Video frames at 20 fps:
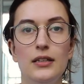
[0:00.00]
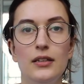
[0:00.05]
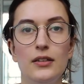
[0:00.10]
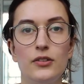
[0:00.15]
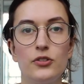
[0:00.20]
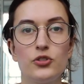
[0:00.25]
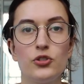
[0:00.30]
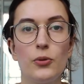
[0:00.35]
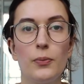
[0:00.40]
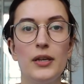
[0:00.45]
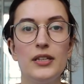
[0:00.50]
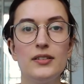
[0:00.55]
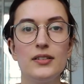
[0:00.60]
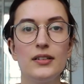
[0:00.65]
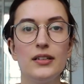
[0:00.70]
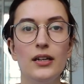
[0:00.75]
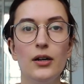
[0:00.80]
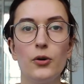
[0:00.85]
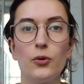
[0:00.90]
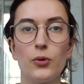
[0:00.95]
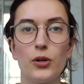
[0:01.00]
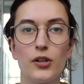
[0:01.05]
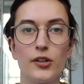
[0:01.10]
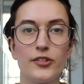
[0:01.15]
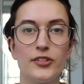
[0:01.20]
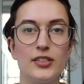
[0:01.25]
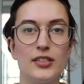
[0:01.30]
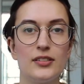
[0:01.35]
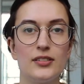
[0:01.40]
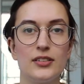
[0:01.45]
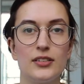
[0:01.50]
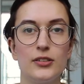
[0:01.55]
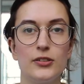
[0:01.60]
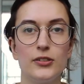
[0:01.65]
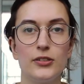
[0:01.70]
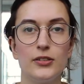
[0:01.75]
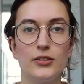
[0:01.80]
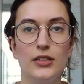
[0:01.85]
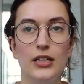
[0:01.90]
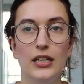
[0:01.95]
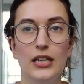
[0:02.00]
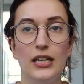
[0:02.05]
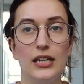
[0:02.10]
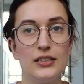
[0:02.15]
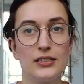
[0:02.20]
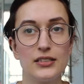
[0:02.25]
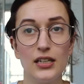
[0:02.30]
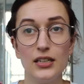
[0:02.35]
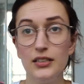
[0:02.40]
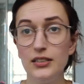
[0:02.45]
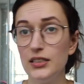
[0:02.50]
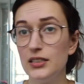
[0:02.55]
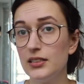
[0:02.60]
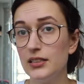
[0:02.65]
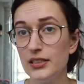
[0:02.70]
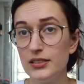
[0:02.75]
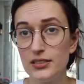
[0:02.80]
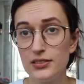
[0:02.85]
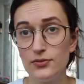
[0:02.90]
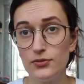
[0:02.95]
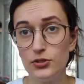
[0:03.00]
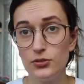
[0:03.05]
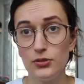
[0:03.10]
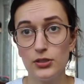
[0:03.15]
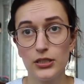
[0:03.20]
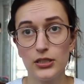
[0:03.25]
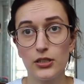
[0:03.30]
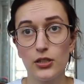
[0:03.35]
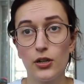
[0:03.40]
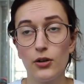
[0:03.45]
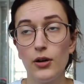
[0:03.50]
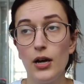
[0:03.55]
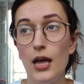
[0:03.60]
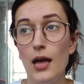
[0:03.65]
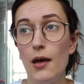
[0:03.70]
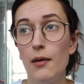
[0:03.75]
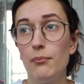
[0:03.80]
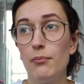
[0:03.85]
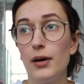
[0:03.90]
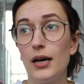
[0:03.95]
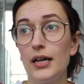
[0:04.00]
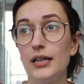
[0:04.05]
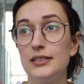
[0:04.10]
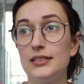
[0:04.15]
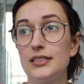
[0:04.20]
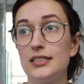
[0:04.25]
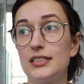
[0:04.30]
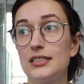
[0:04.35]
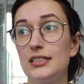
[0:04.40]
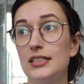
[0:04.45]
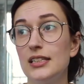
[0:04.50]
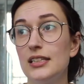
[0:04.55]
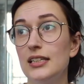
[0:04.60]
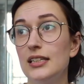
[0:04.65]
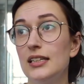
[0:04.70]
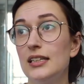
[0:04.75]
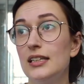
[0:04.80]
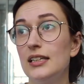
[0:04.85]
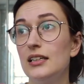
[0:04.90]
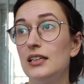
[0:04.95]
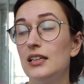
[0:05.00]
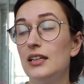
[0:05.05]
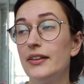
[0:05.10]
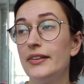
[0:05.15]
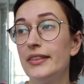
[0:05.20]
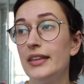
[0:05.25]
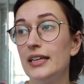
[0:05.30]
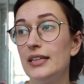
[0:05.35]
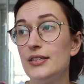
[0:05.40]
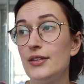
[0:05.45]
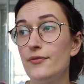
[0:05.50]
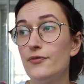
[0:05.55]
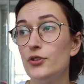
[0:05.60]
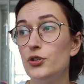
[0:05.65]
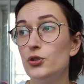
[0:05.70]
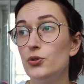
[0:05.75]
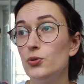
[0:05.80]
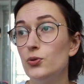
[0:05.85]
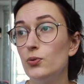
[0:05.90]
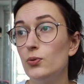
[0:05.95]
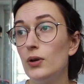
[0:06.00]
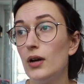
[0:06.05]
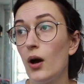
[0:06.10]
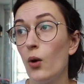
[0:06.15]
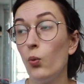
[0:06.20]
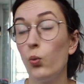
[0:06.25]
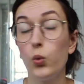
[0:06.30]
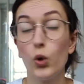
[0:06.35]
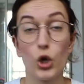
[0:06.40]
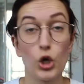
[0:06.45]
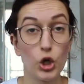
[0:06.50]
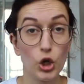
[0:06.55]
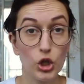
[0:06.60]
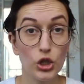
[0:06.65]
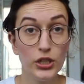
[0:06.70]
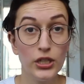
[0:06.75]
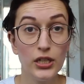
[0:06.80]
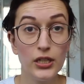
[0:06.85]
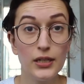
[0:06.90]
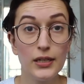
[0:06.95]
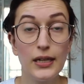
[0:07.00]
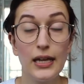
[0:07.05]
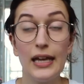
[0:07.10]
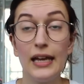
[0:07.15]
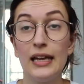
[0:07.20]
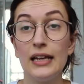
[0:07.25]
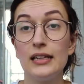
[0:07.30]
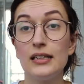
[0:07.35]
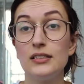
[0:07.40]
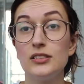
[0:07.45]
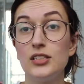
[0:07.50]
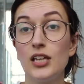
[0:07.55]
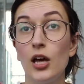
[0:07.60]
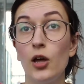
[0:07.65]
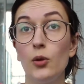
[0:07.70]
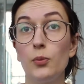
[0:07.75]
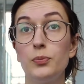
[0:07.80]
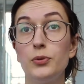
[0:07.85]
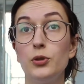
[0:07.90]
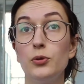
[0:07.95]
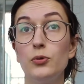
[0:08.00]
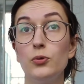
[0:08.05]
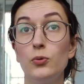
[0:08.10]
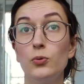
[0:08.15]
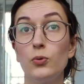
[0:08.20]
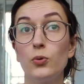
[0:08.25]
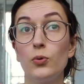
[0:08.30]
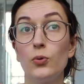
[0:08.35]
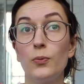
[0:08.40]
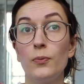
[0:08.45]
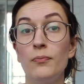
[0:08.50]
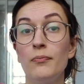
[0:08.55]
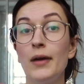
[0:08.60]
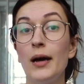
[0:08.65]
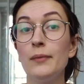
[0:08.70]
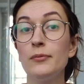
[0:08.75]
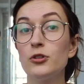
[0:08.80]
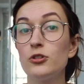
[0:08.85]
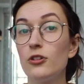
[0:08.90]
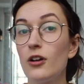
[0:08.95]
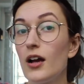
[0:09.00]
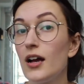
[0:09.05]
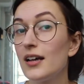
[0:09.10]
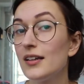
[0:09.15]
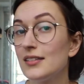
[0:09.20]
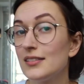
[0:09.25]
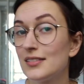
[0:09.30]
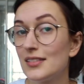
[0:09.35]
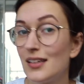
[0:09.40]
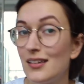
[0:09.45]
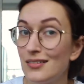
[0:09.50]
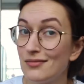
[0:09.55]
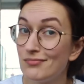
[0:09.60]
So basically how it works is it's kind of like a lesson of Duolingo, but they give you a word, and to help you memorize